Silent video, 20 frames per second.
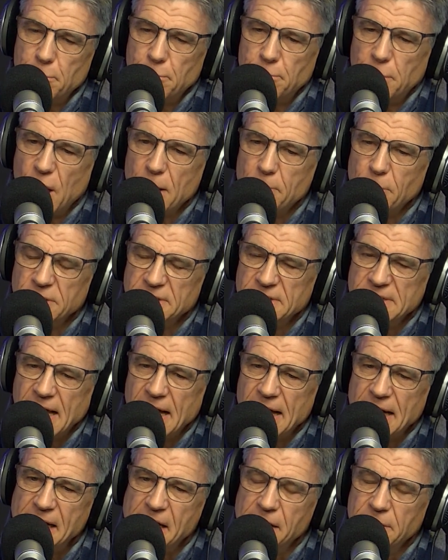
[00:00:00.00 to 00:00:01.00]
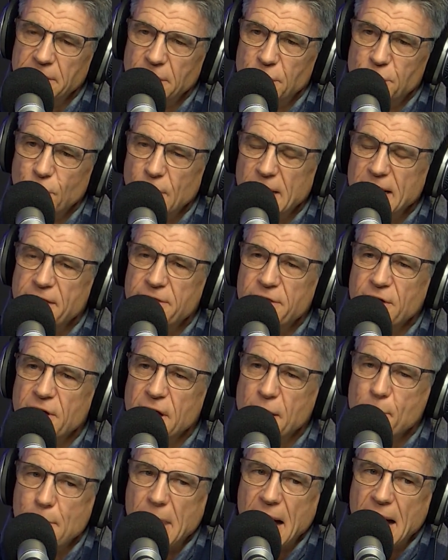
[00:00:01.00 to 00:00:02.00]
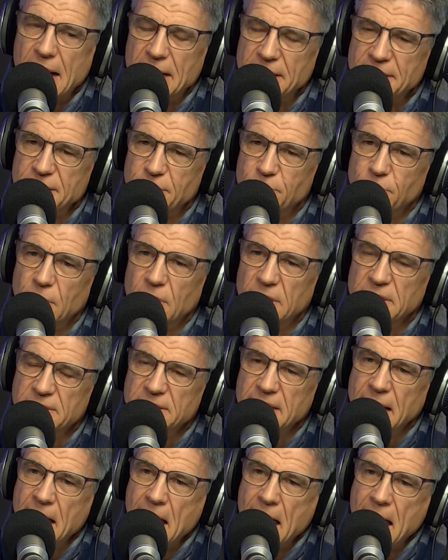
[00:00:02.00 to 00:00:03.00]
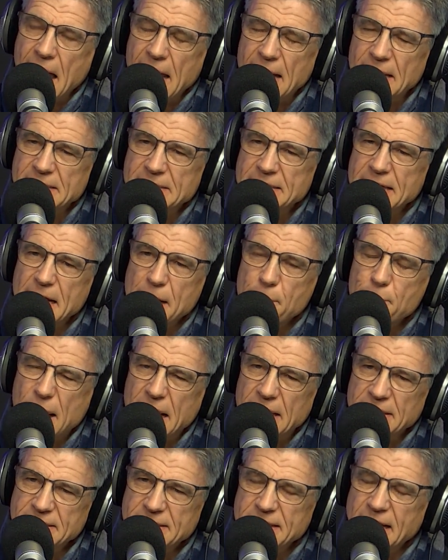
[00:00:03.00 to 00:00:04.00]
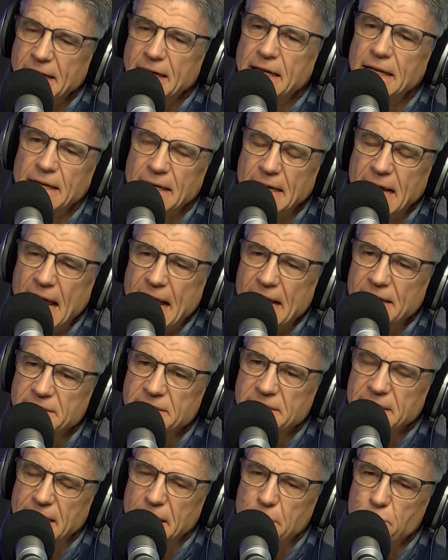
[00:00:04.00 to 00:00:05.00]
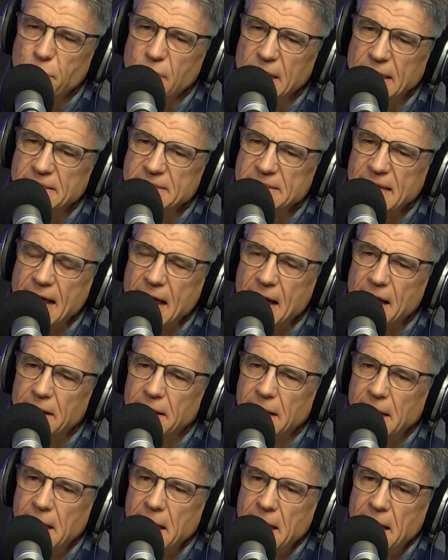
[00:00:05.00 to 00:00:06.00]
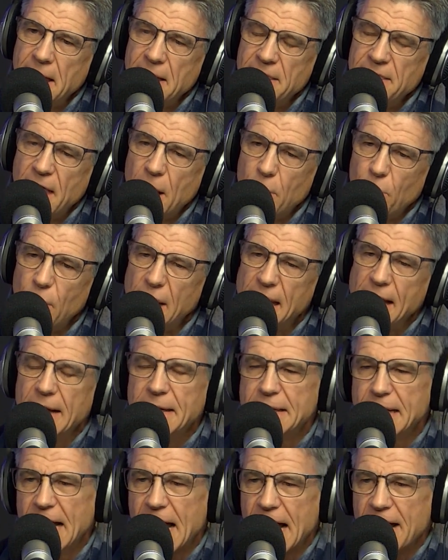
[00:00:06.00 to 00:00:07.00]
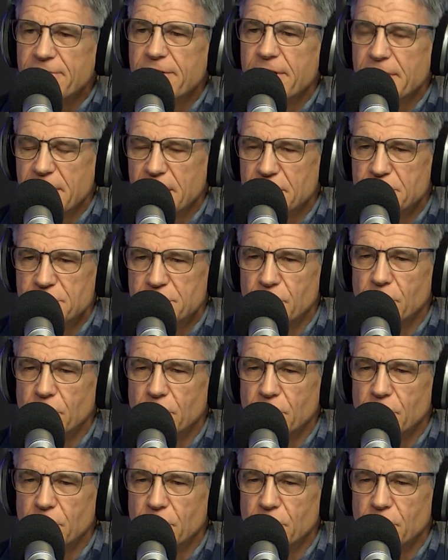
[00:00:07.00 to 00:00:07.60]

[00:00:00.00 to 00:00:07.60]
Bible study, the 23rd of March it was, and it said about secular counseling brings out that we uncover the